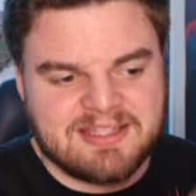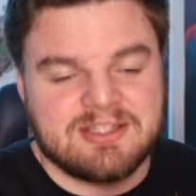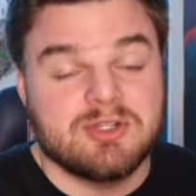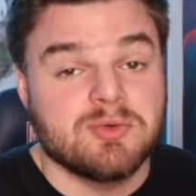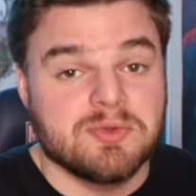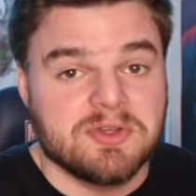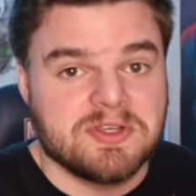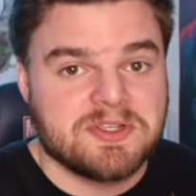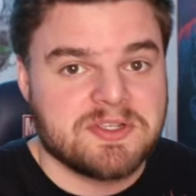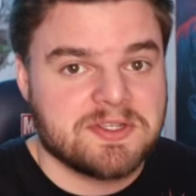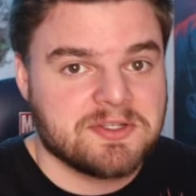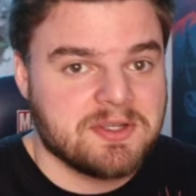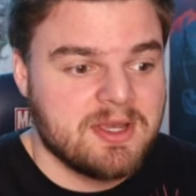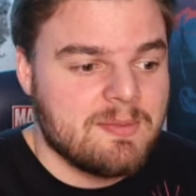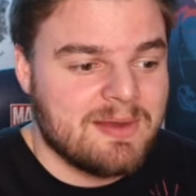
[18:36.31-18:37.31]
to do
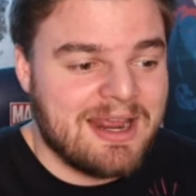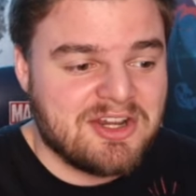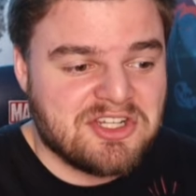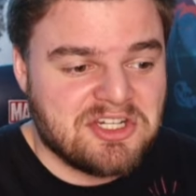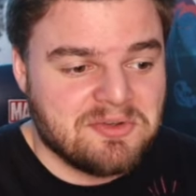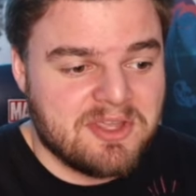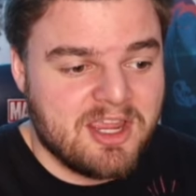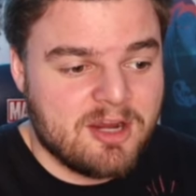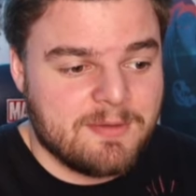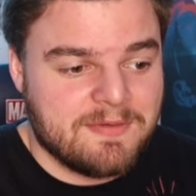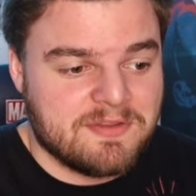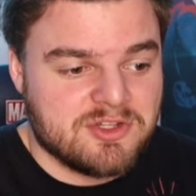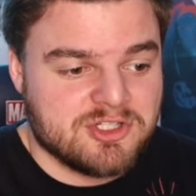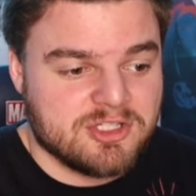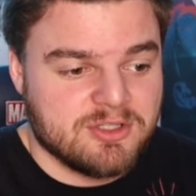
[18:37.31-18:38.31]
this, but I actually don't care about
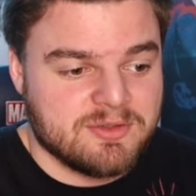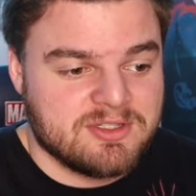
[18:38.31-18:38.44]
this show.